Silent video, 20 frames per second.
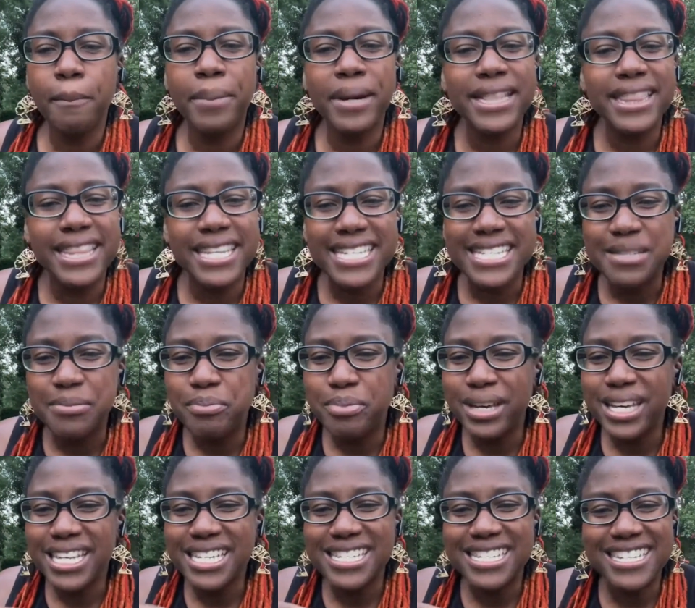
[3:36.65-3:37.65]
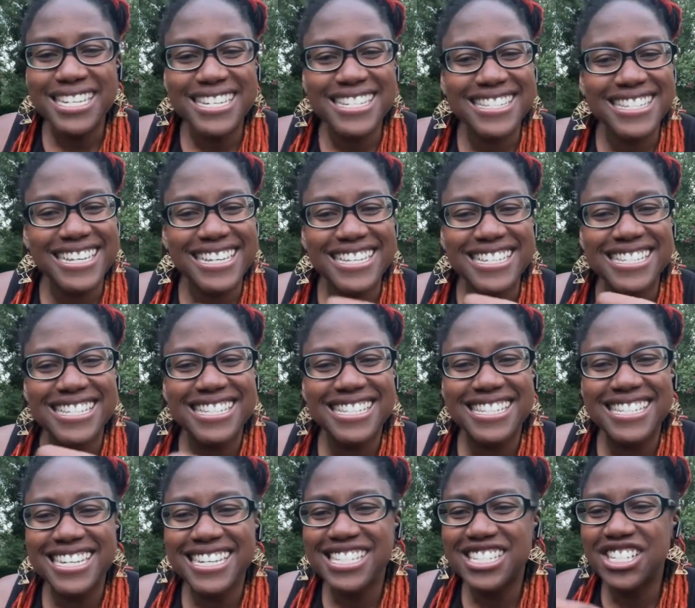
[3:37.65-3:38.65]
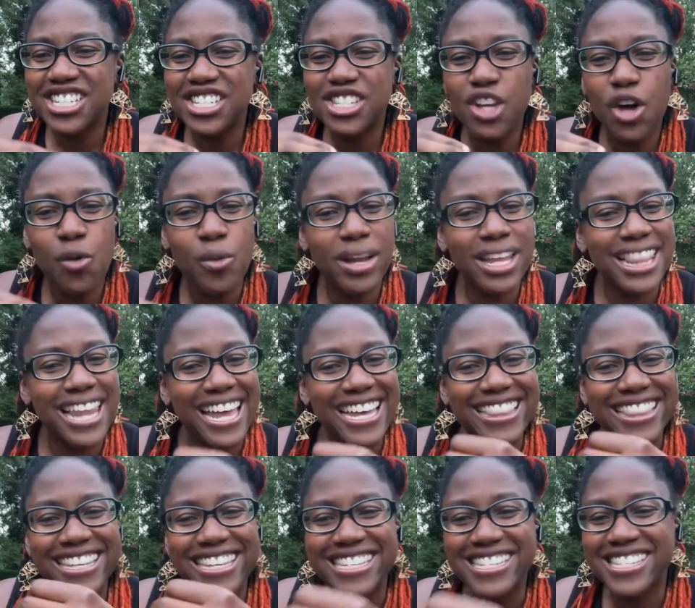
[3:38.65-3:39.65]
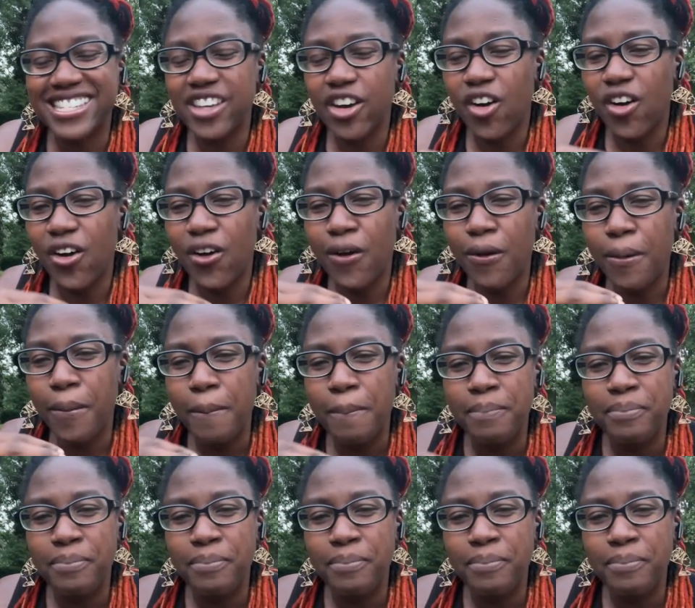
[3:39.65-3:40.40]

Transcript: But this business is just going like this, y'all.